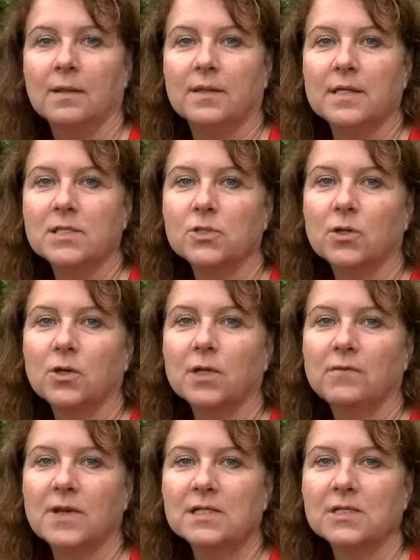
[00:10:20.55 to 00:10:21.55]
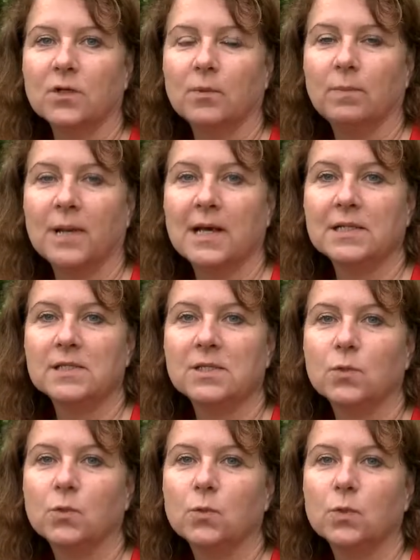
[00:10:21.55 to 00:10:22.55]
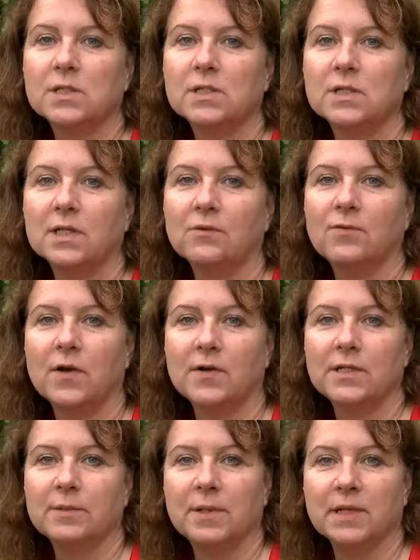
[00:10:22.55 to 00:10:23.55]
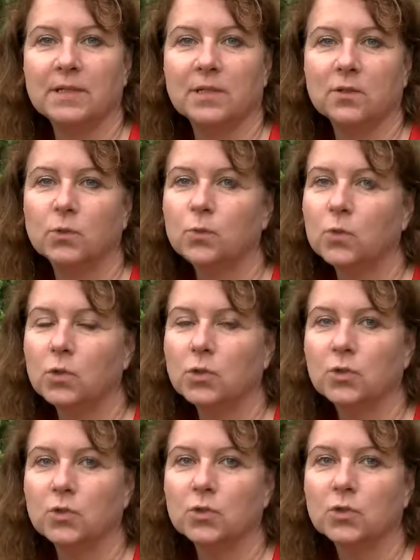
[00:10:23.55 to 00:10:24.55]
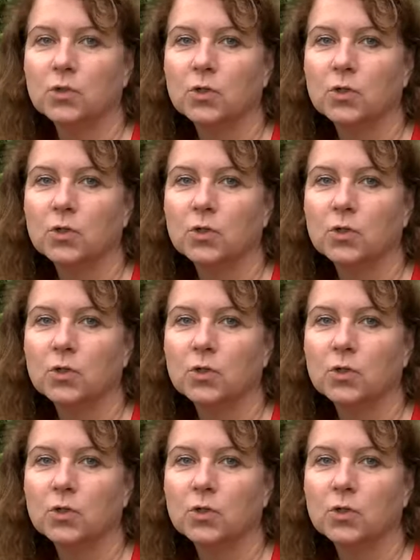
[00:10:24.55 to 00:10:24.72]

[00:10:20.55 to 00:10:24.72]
These early vascular plants were still very dependent on water,